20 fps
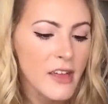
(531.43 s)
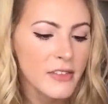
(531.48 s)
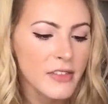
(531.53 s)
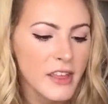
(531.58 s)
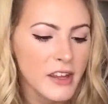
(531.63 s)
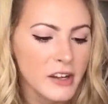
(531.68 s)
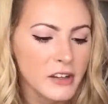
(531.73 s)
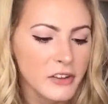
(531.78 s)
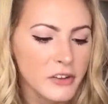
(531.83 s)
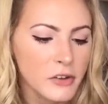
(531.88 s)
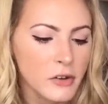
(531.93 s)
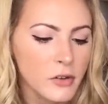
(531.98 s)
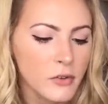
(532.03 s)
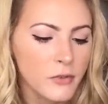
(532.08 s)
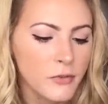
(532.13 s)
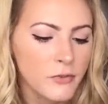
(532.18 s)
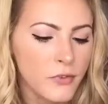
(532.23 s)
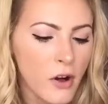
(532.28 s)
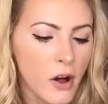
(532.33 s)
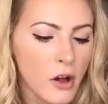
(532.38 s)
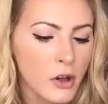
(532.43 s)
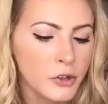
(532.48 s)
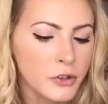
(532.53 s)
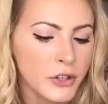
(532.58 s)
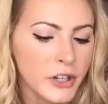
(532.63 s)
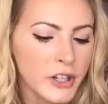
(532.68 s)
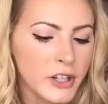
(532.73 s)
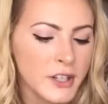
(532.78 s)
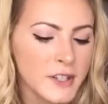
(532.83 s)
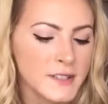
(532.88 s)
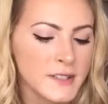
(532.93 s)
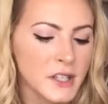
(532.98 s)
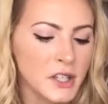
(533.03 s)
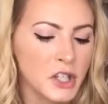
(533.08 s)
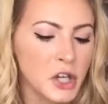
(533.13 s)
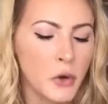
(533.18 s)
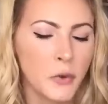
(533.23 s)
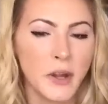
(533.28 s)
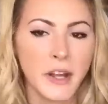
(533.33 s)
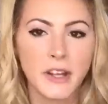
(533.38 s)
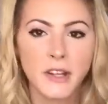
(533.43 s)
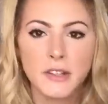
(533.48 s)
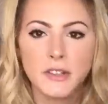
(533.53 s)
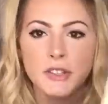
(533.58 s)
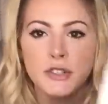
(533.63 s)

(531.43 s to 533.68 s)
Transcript: They are little fall critters going